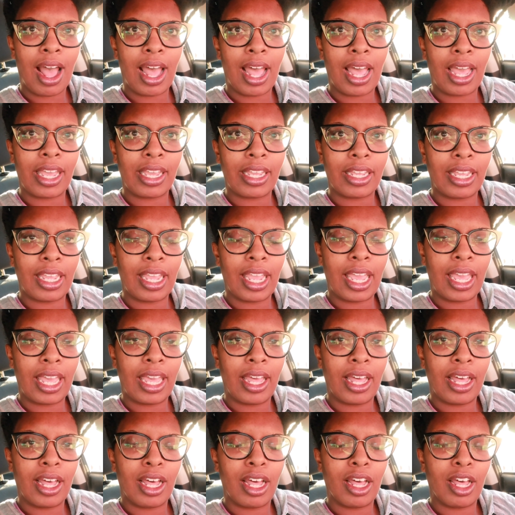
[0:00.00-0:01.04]
I
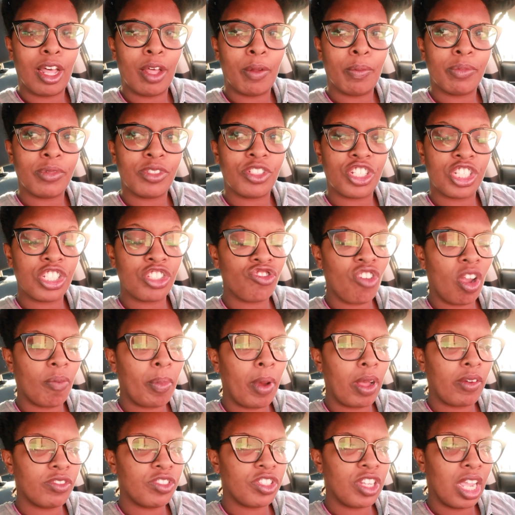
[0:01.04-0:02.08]
am just
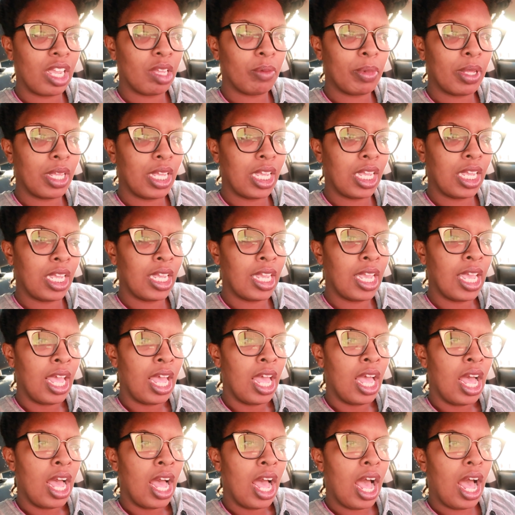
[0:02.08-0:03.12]
drop off JB
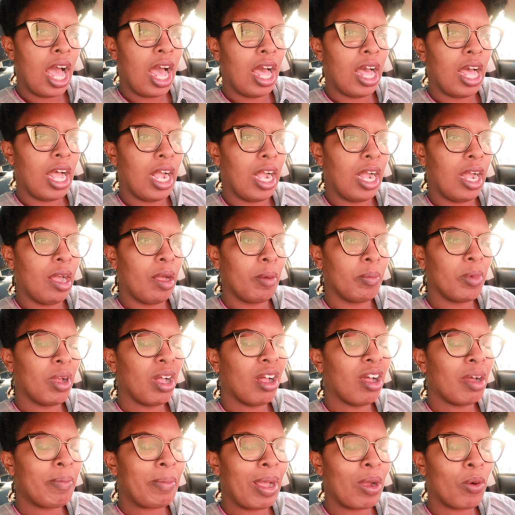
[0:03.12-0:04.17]
um,
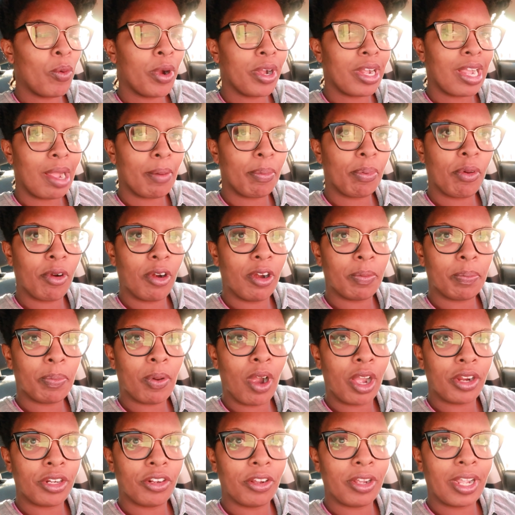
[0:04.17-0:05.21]
oh, my workout
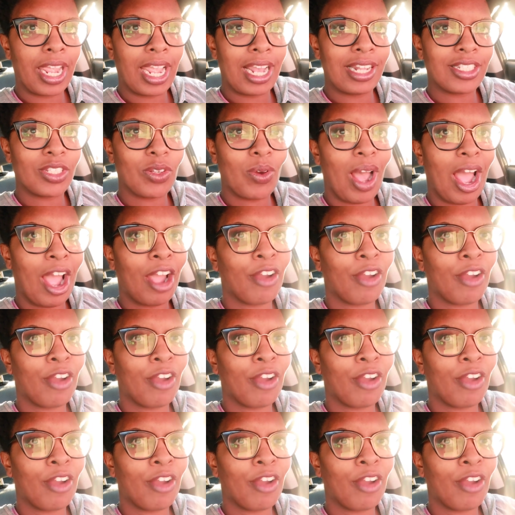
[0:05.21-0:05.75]
partner canceled